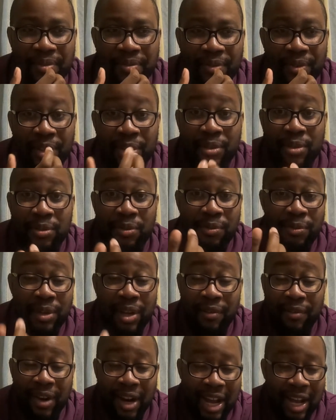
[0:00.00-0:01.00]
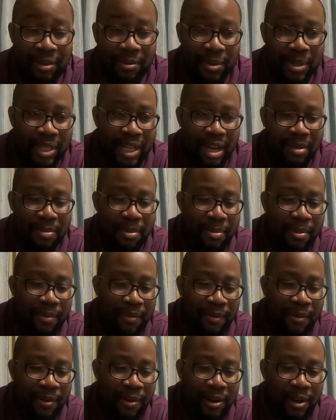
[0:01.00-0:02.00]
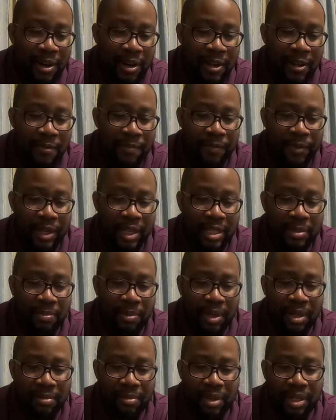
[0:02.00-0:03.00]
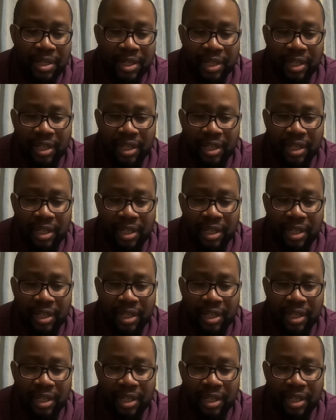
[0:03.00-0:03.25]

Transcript: for those who've never had wasabi before, it's pretty much